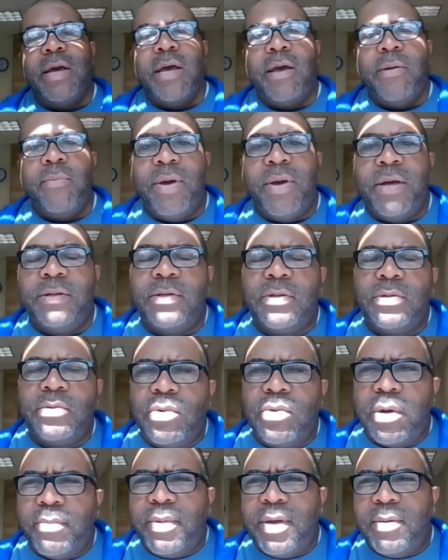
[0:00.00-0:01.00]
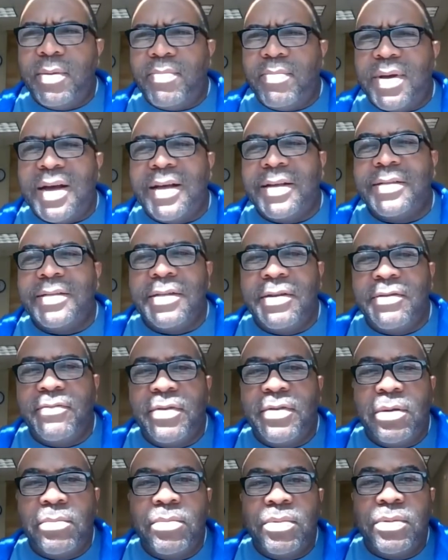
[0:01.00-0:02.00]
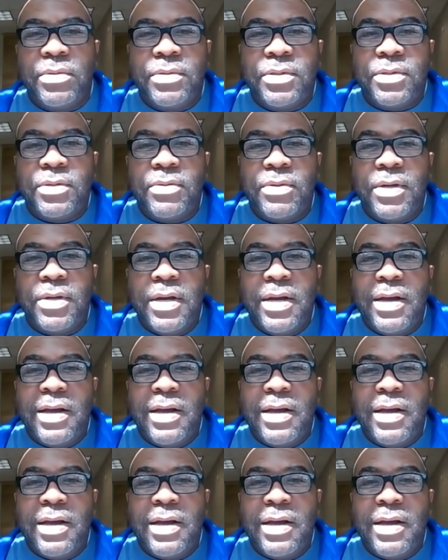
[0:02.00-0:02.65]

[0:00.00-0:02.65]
it means it's going to be a positive number. So